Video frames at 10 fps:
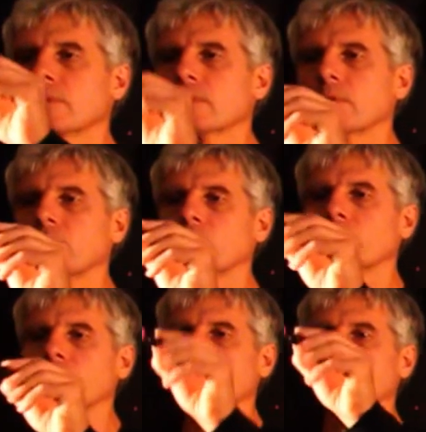so
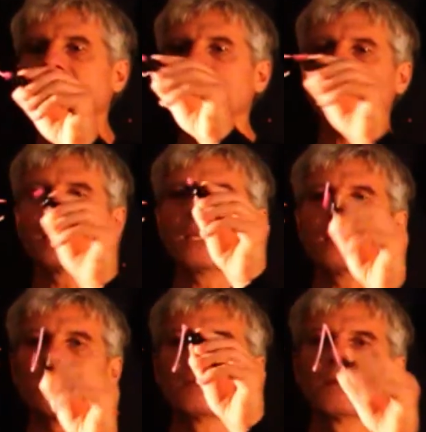let
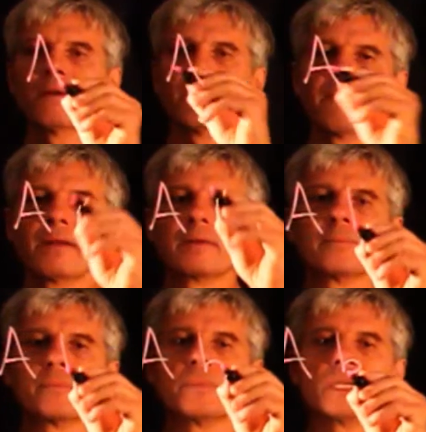A
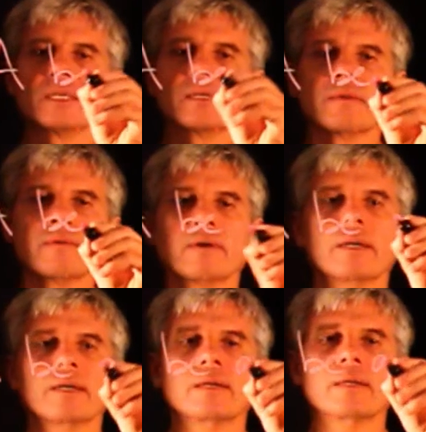be
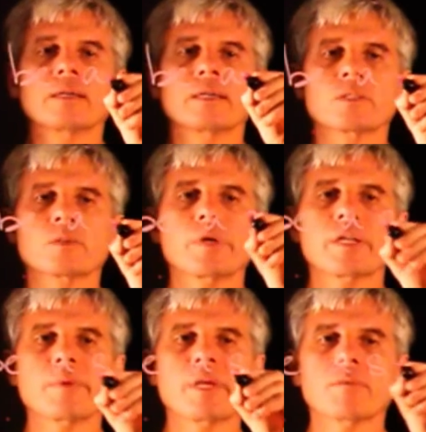a square
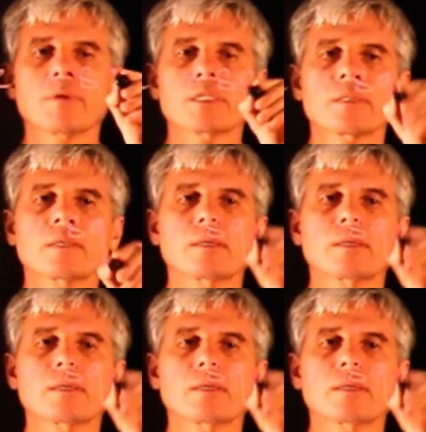matrix.